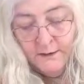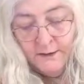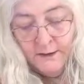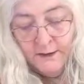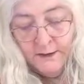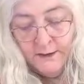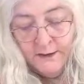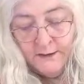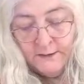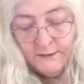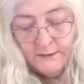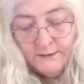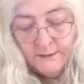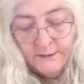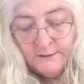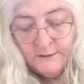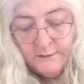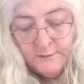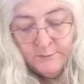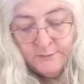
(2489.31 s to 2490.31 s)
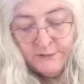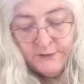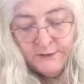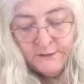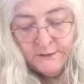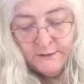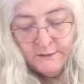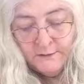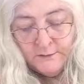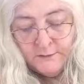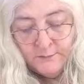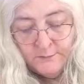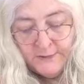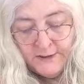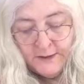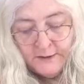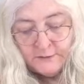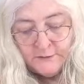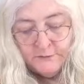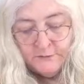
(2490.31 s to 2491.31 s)
added little bit. I'll go
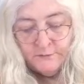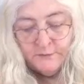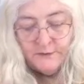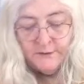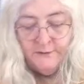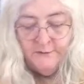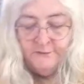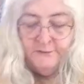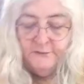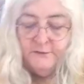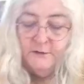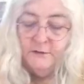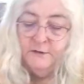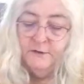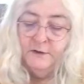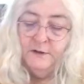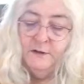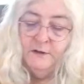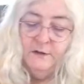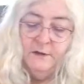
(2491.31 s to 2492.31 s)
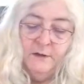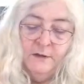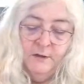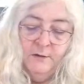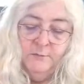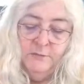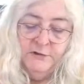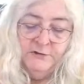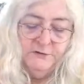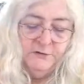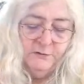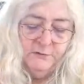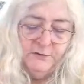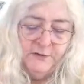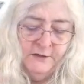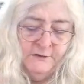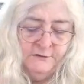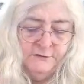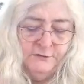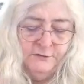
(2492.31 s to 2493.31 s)
back to where I started. But don't
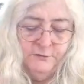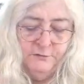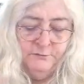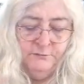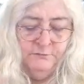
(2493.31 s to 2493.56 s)
get too